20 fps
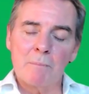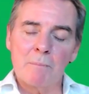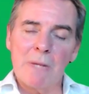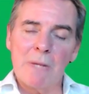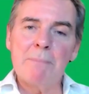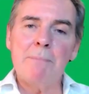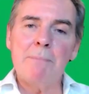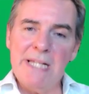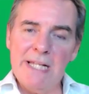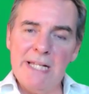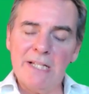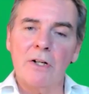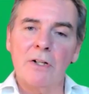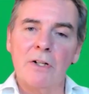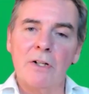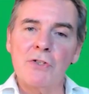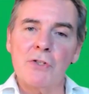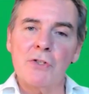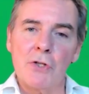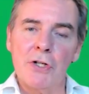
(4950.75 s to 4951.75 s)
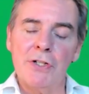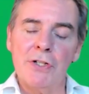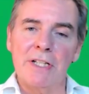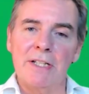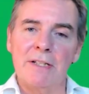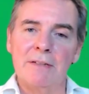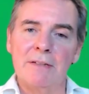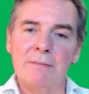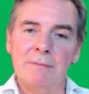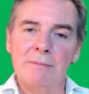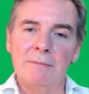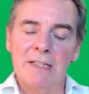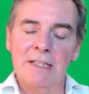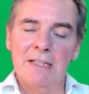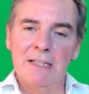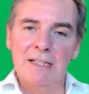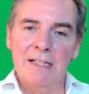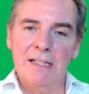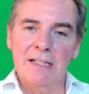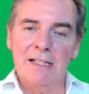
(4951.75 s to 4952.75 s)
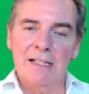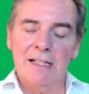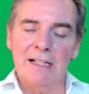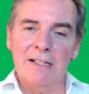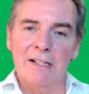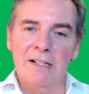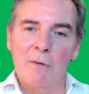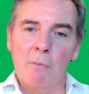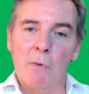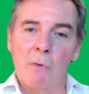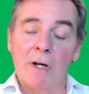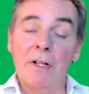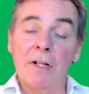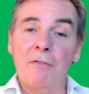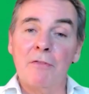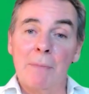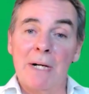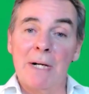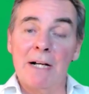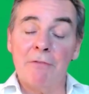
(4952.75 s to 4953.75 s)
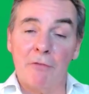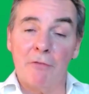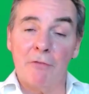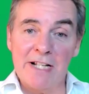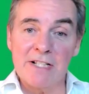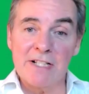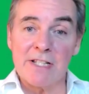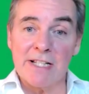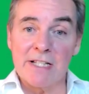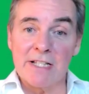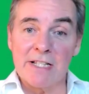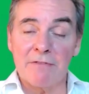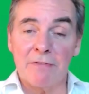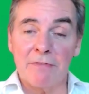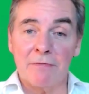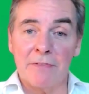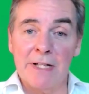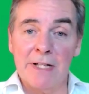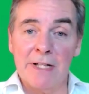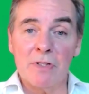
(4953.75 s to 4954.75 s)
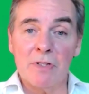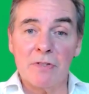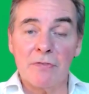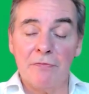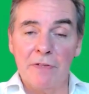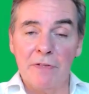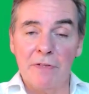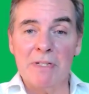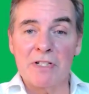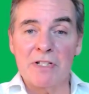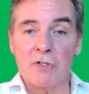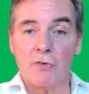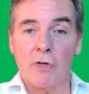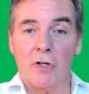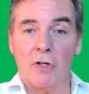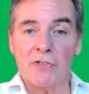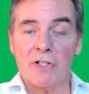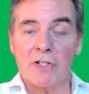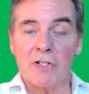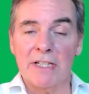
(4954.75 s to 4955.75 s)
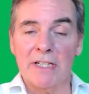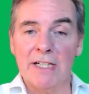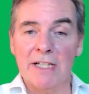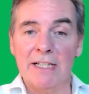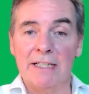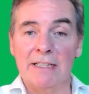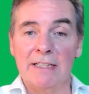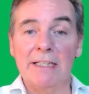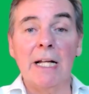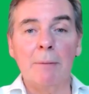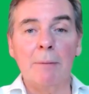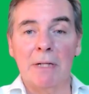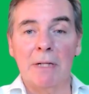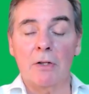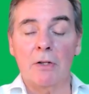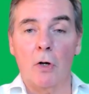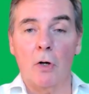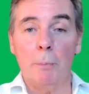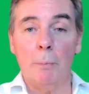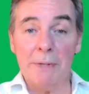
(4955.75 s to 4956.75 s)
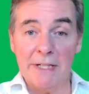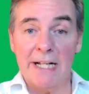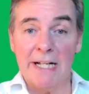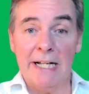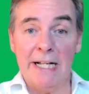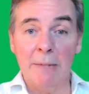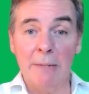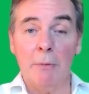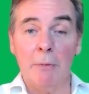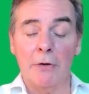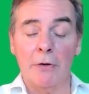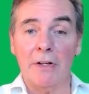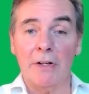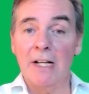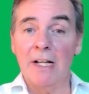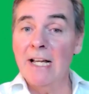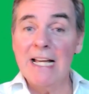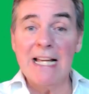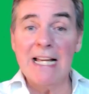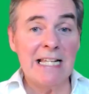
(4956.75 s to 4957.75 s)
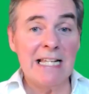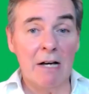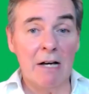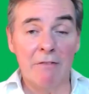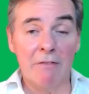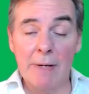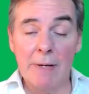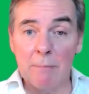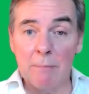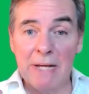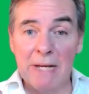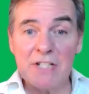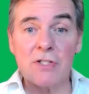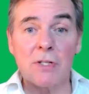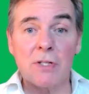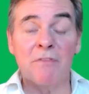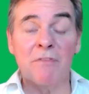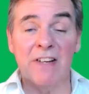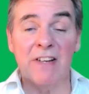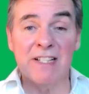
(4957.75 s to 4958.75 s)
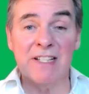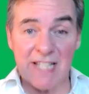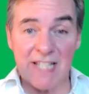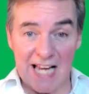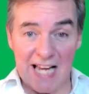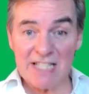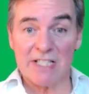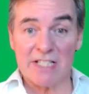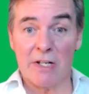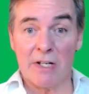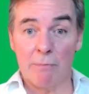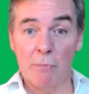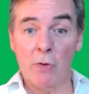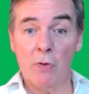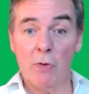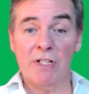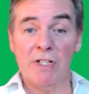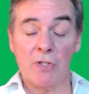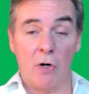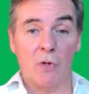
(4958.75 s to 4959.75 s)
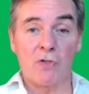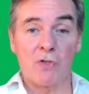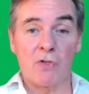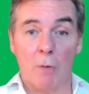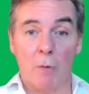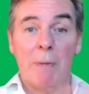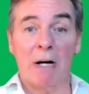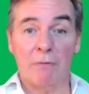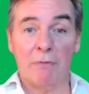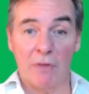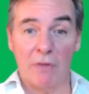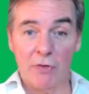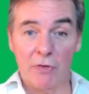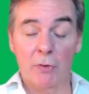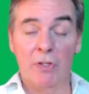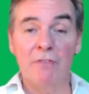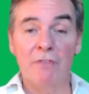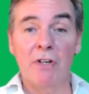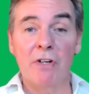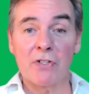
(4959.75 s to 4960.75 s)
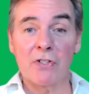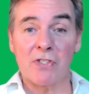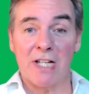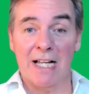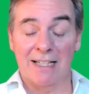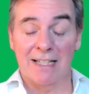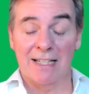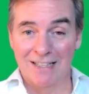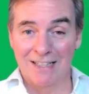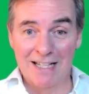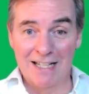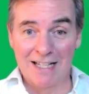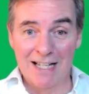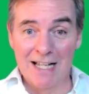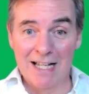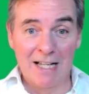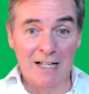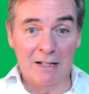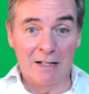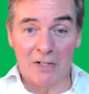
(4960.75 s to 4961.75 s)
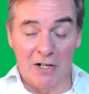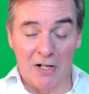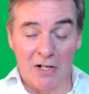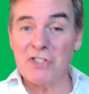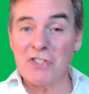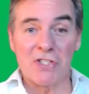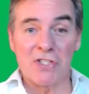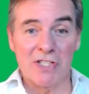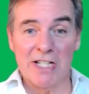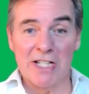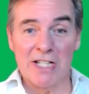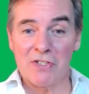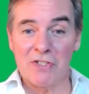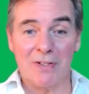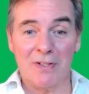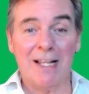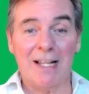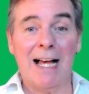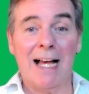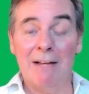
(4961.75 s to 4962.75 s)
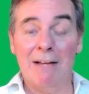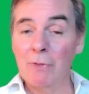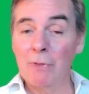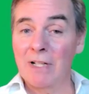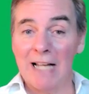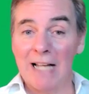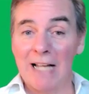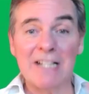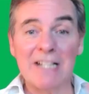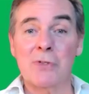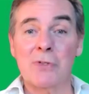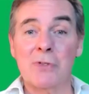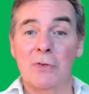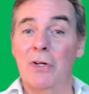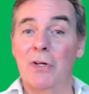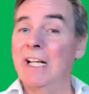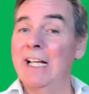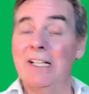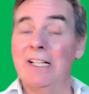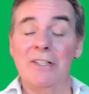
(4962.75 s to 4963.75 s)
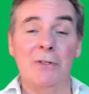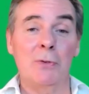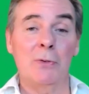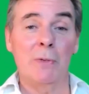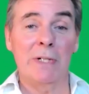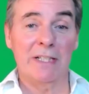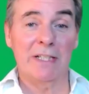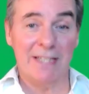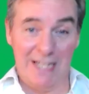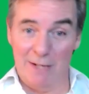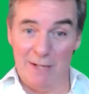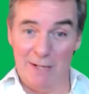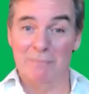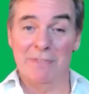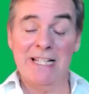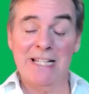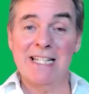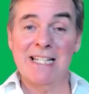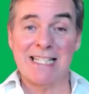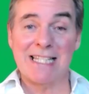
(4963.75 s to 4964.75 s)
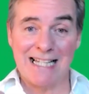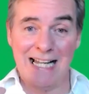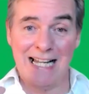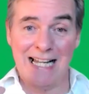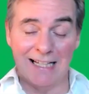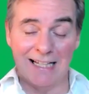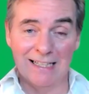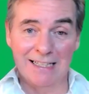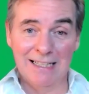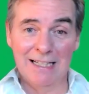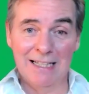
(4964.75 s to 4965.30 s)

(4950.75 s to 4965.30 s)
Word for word: by being on a journey. One of my friends is a famous film instructor here in Denmark called Peter Engberg. He have made some fantastic movies also about the universe and consciousness. I would like to connect you with him. He's like